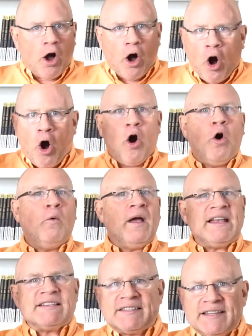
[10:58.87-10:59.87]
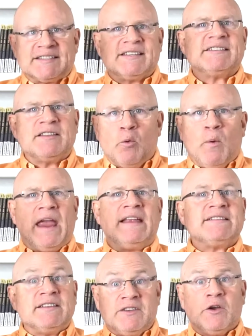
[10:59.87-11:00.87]
always this is the way
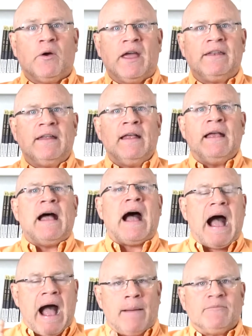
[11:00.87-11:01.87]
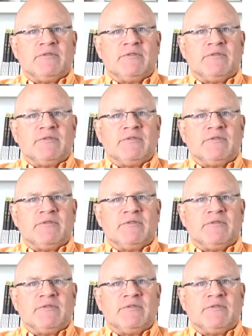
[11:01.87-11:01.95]
to do it. I'm